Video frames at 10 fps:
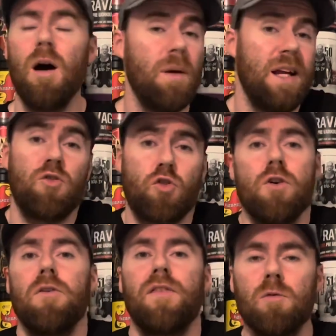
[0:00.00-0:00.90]
in
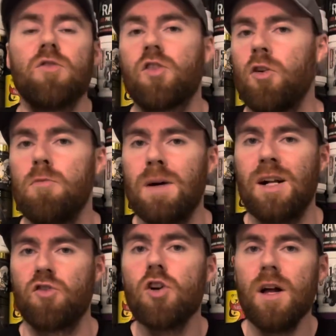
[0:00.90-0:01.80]
truth, it was too
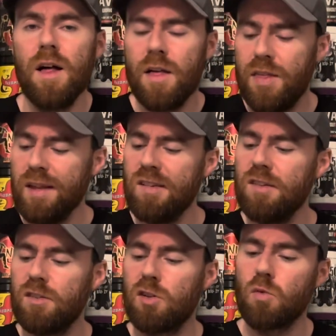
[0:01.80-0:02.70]
much. This
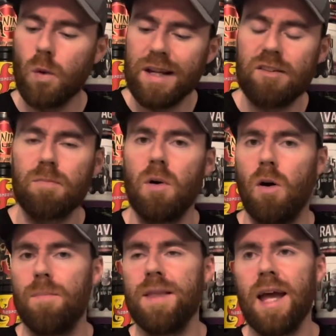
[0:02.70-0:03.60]
is the sweet
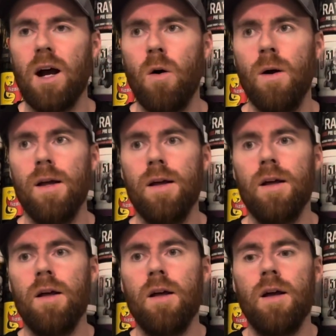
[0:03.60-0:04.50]
spot. Now,
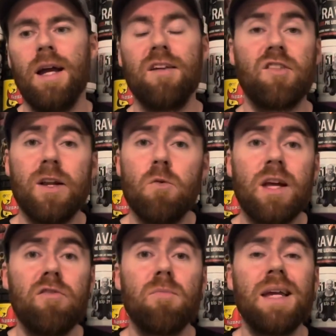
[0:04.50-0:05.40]
it still
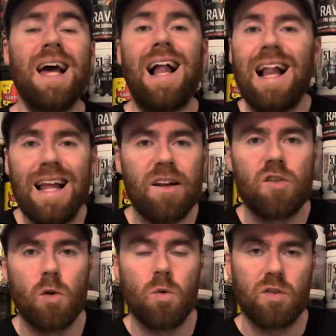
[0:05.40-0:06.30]
gives me a
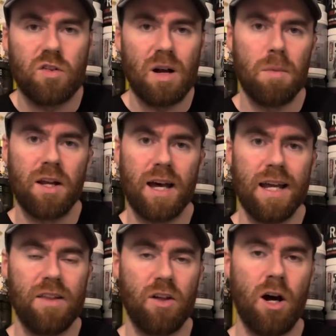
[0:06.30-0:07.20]
little
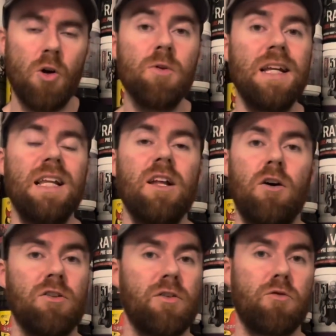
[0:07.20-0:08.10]
stomachache that only
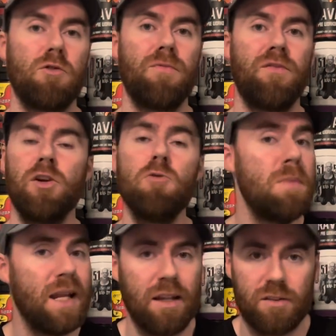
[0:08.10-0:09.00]
lasts for a few
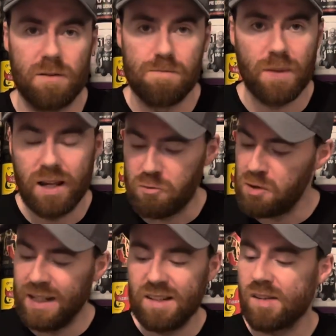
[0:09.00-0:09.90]
minutes. It
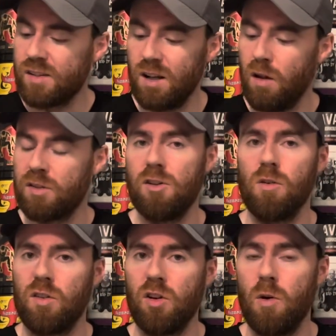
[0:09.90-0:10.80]
really doesn't last long
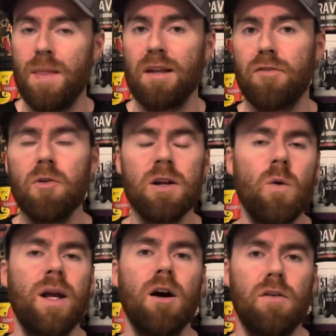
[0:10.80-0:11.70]
at all, and that's very
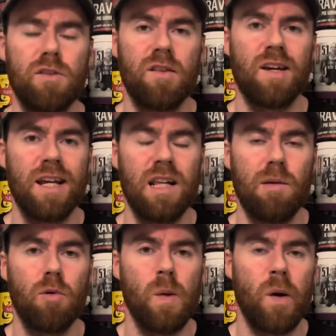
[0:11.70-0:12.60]
quick after taking the
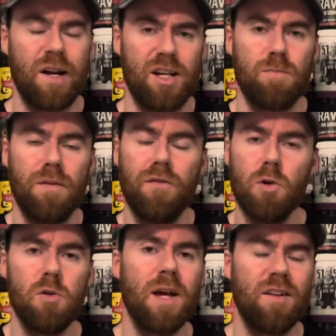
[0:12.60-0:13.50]
pre-workout. It's before
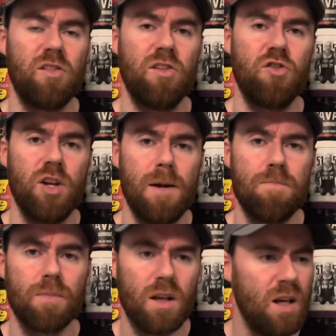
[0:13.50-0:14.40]
you get to the gym,
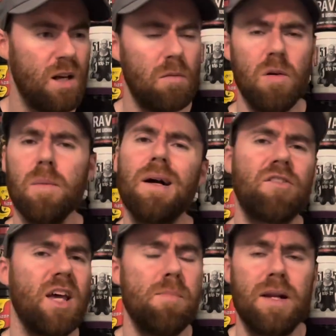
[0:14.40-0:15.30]
probably about
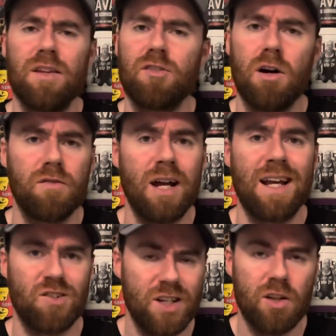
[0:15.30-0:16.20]
10 minutes after
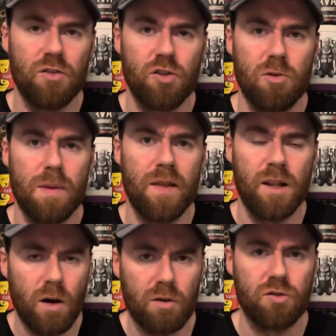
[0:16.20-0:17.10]
actually consuming the
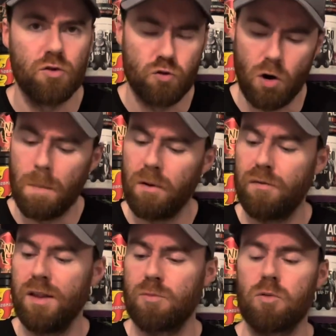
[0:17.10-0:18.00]
last drop of
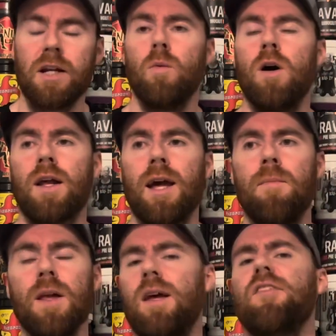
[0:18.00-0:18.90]
this pre-workout.
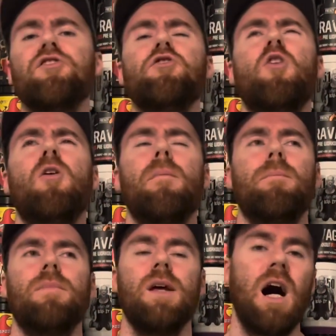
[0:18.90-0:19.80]
It's not
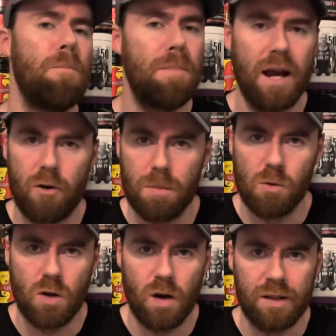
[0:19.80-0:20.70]
unbearable,
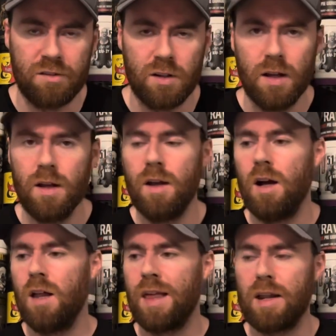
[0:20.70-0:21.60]
guys.
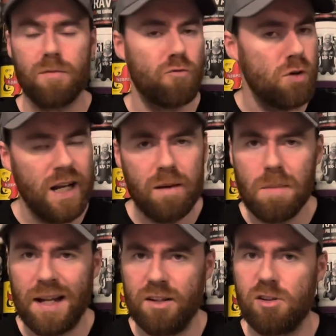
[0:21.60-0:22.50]
That's really
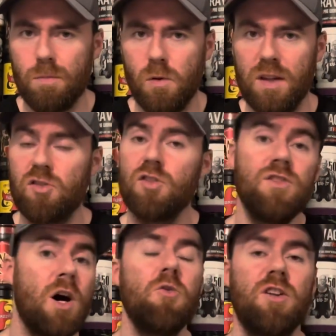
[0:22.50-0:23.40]
manageable. It's just
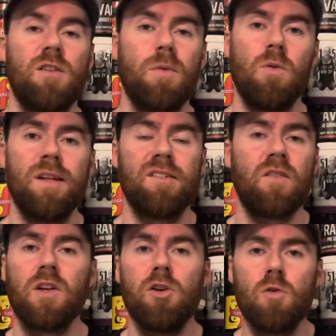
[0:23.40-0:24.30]
noticeable, and it's
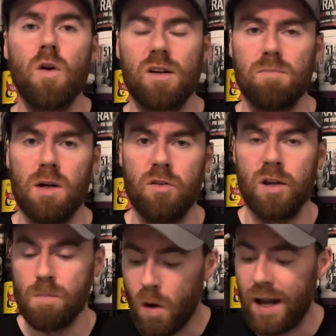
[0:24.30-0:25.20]
something you guys
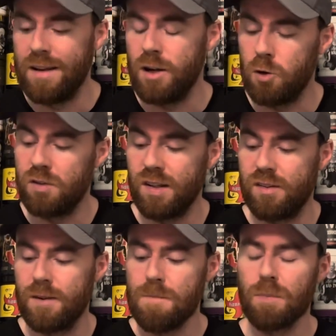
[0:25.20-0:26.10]
might
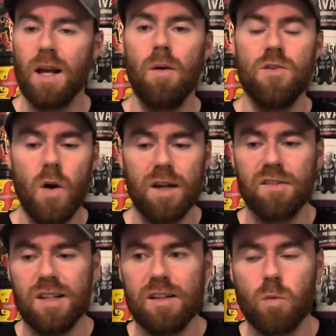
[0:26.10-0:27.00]
notice.
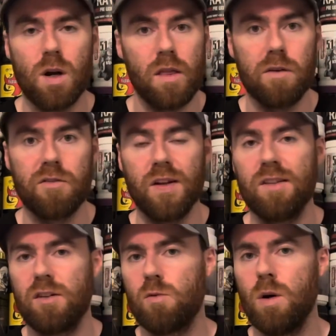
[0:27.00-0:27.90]
Niacin is one of those
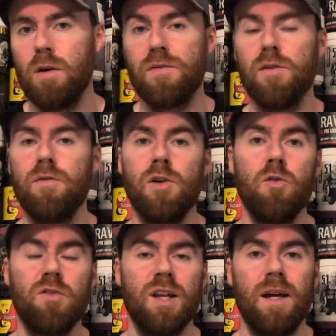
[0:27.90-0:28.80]
things as well. If you've
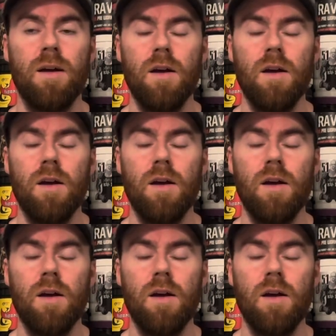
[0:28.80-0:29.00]
used it,